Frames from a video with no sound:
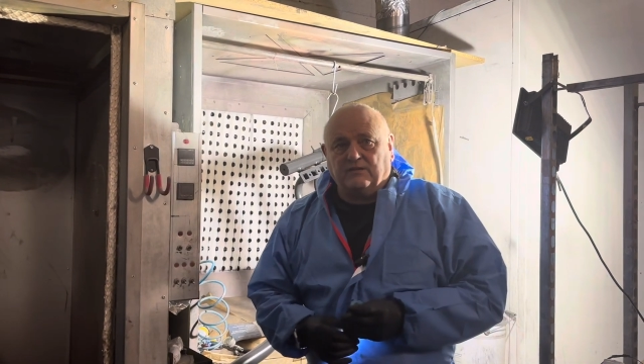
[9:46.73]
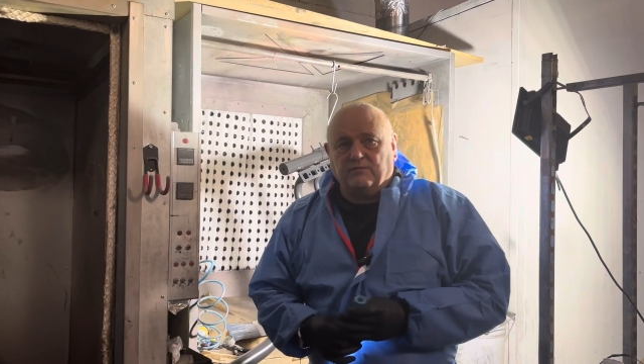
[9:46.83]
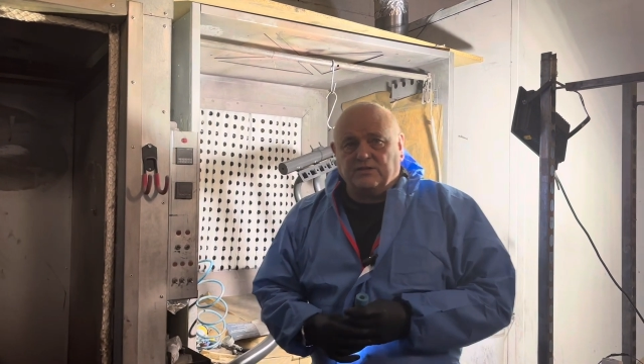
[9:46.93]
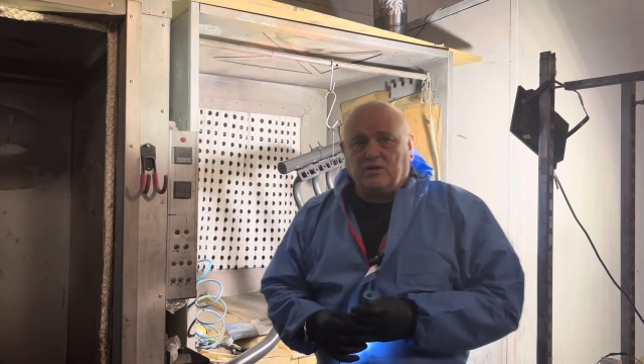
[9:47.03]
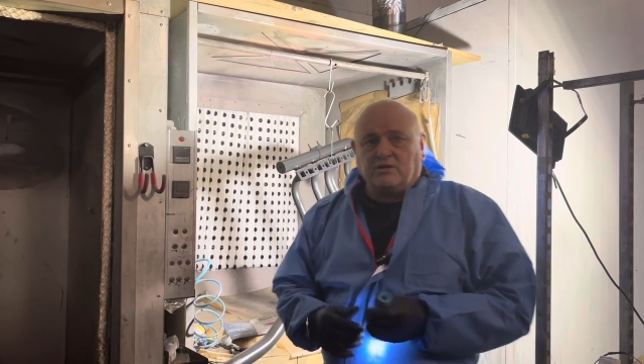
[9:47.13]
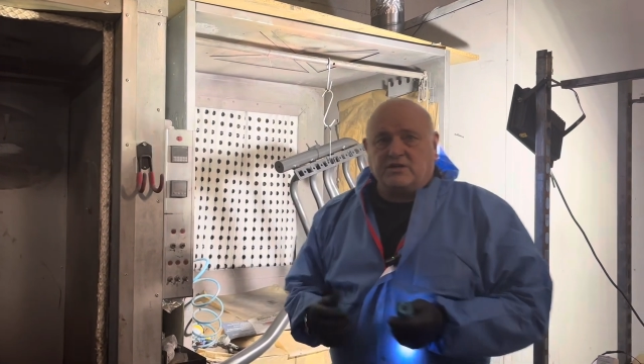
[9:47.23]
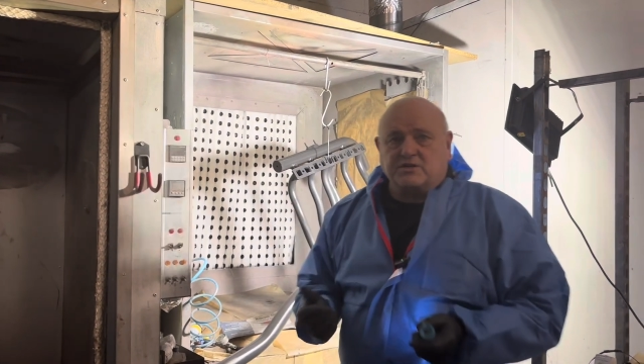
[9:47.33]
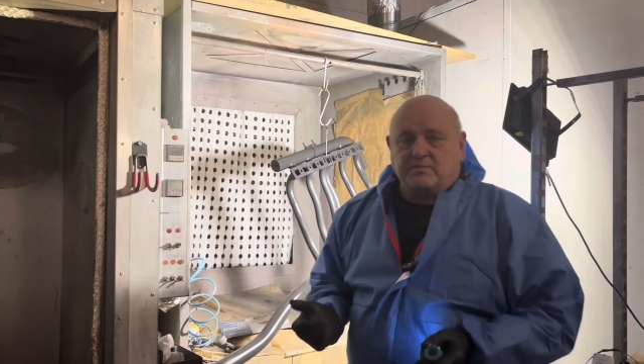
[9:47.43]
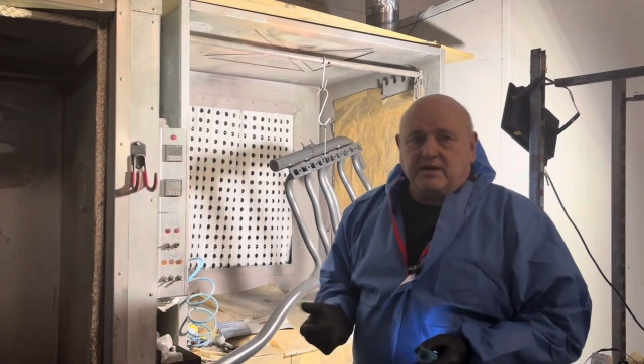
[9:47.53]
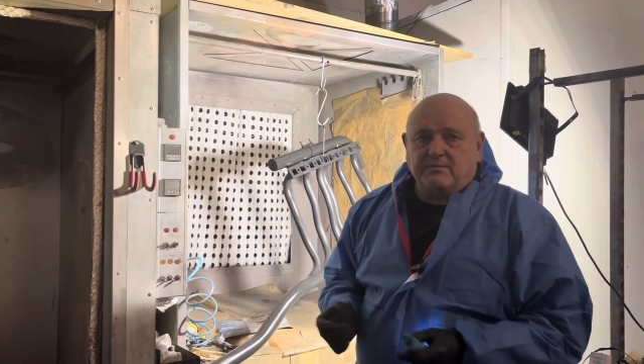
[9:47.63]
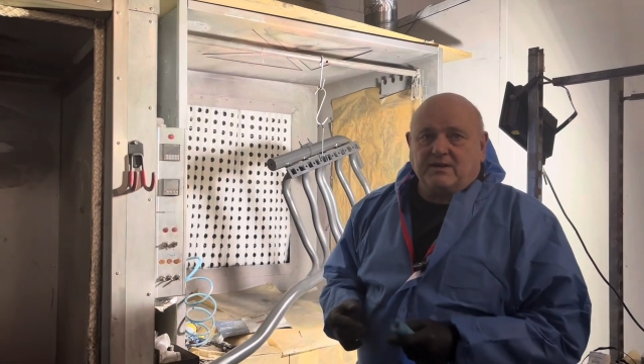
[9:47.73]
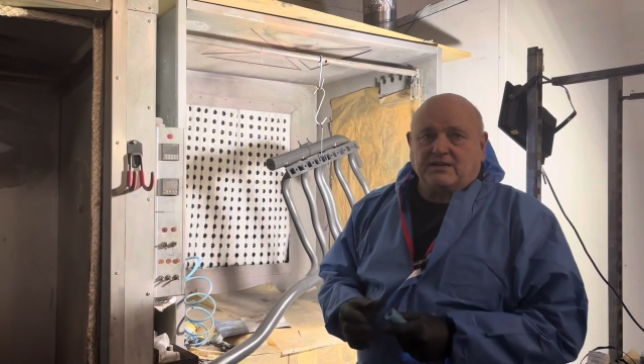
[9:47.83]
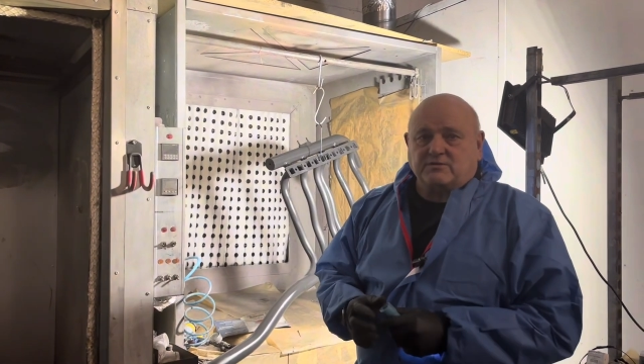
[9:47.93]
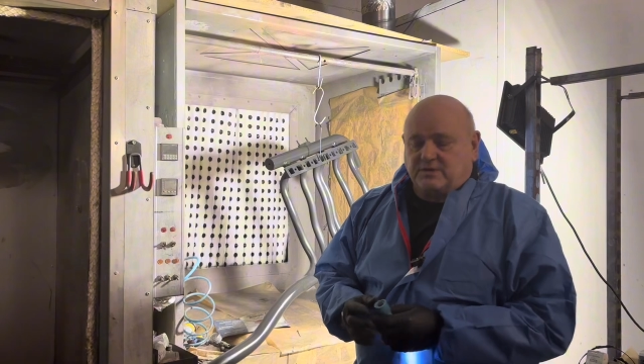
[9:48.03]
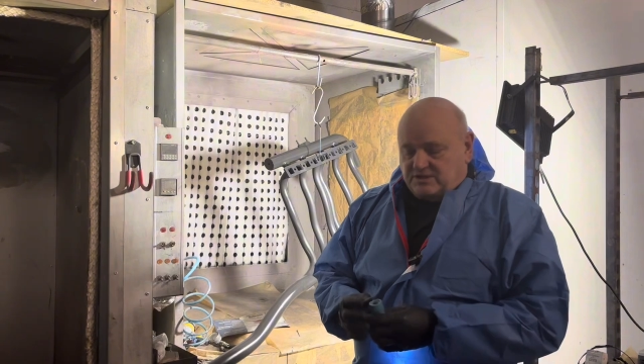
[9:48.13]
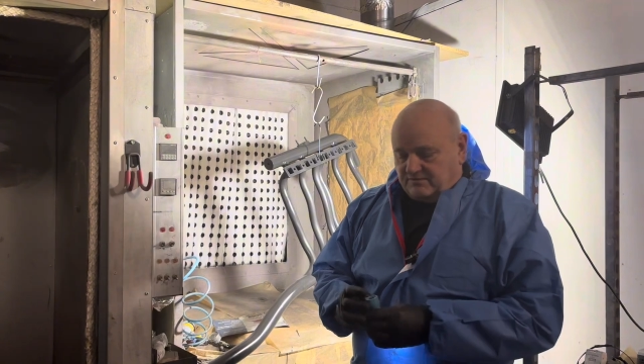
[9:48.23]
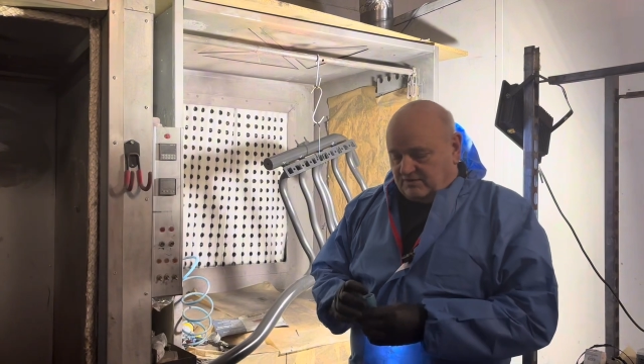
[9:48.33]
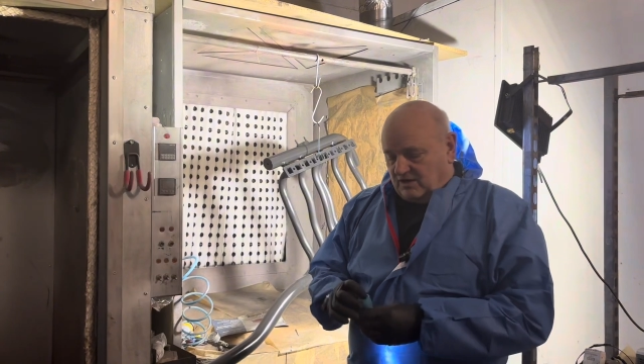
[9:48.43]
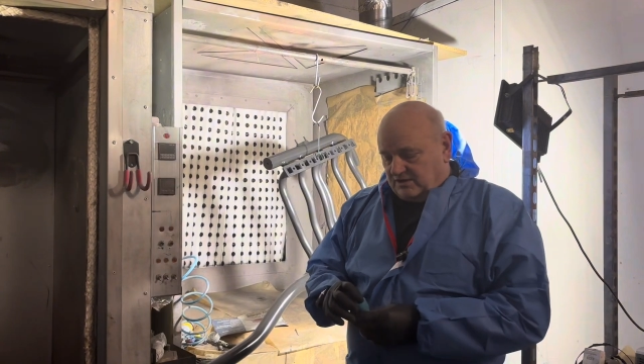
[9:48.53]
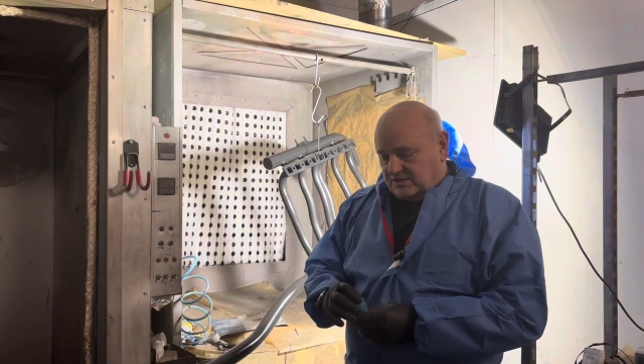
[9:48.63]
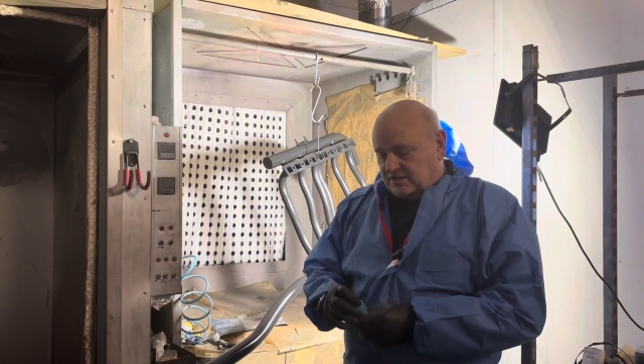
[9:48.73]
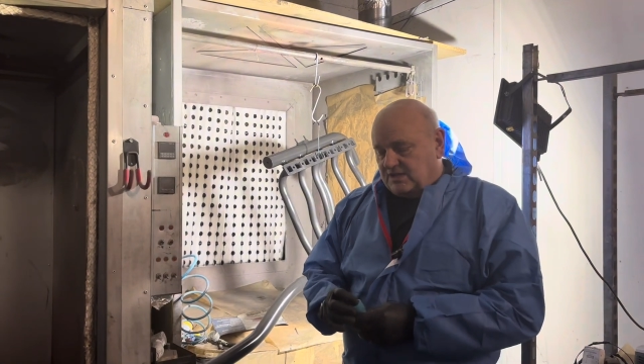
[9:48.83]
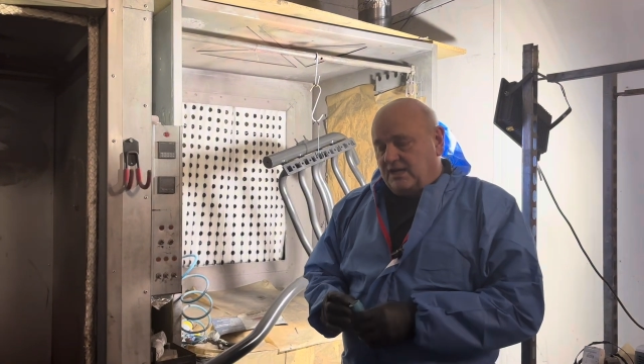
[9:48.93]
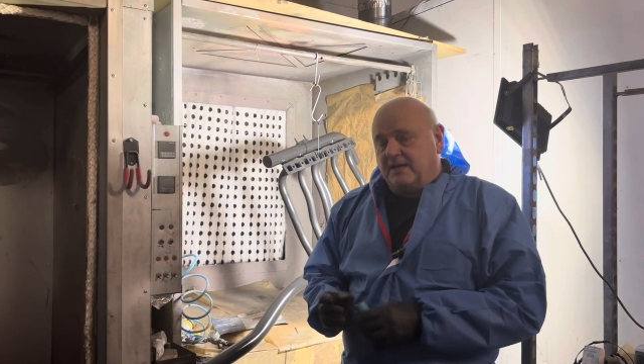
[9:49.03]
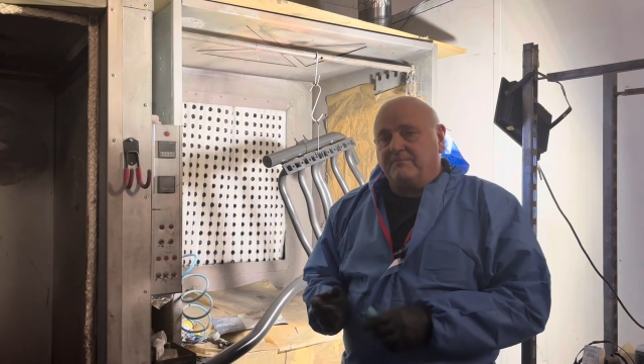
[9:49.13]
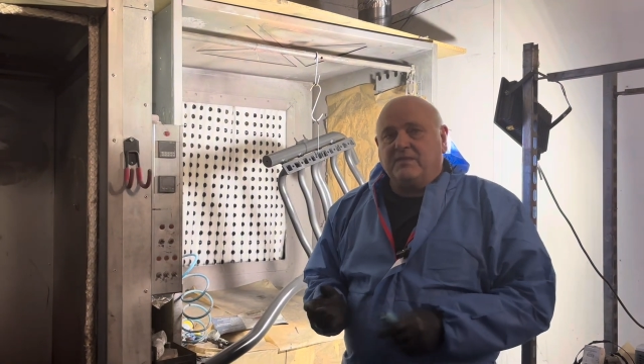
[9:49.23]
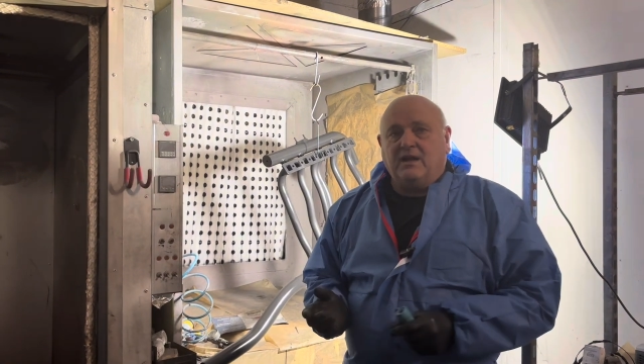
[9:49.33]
And we're talking spray plants which have got £2